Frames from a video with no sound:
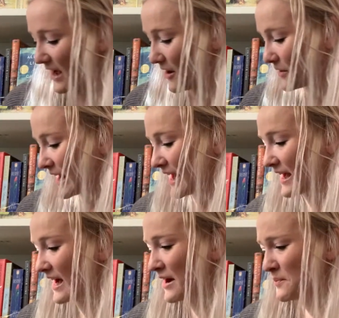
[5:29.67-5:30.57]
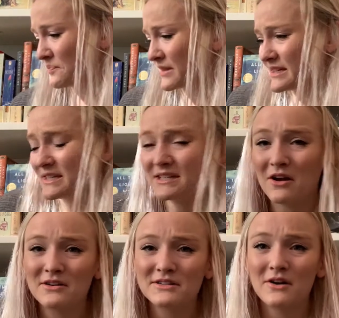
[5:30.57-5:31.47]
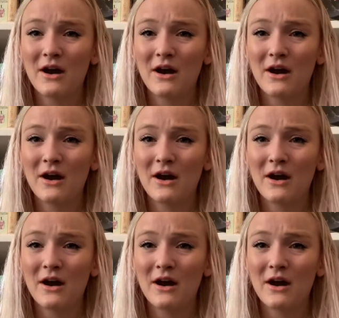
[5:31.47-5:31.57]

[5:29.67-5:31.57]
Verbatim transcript: Okay, this is also,